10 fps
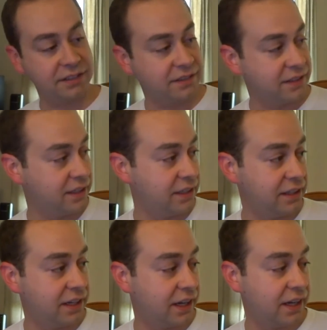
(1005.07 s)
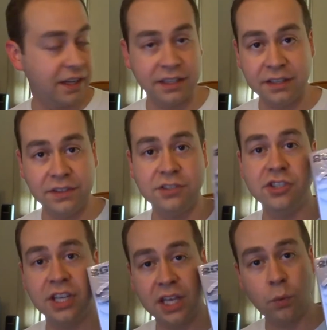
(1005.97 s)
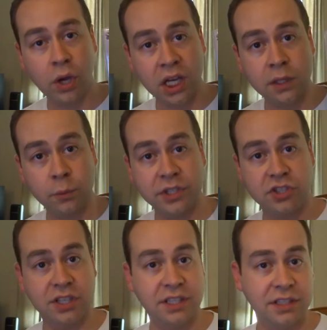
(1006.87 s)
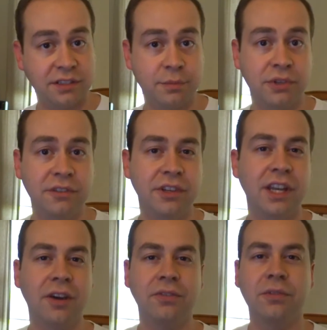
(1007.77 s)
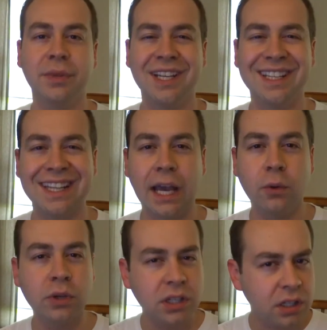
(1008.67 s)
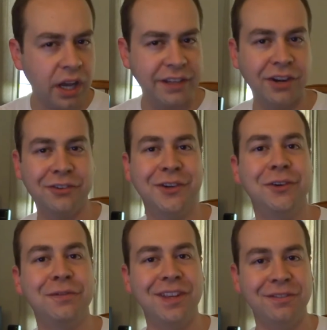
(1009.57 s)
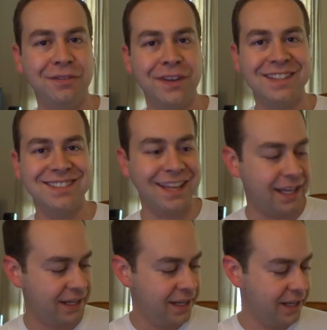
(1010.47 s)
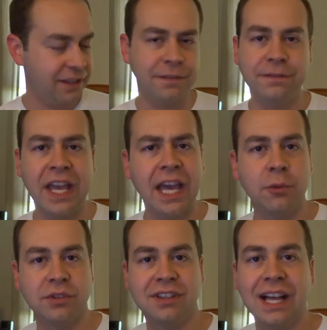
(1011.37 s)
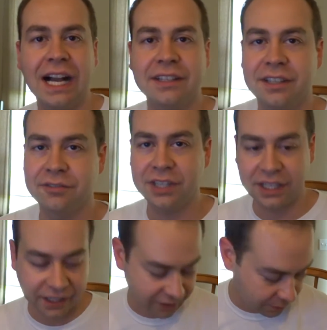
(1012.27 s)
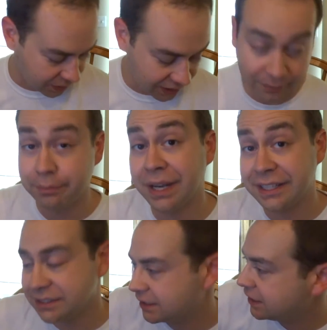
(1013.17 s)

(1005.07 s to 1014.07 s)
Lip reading: is the EVGA one, which is pretty renowned for being loud. I don't know if they fixed that. The fan was locked at a really high RPM, but